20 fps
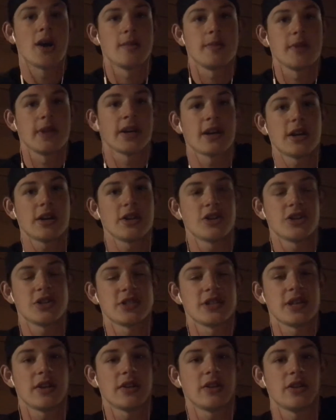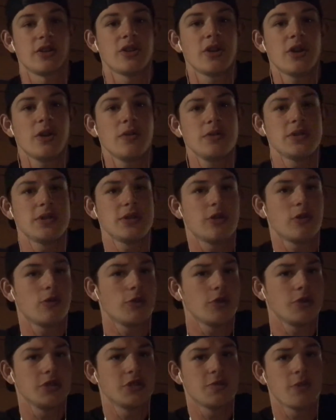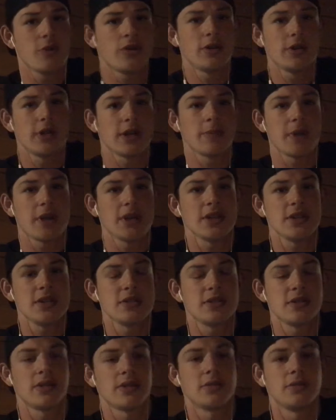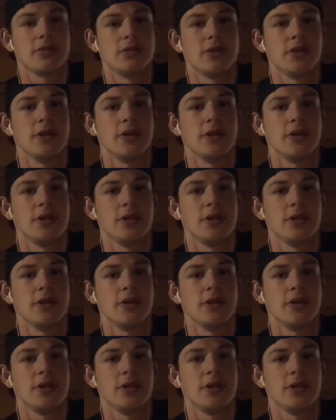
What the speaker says: They kind of just stand on their toes, and they're really small, and they make these little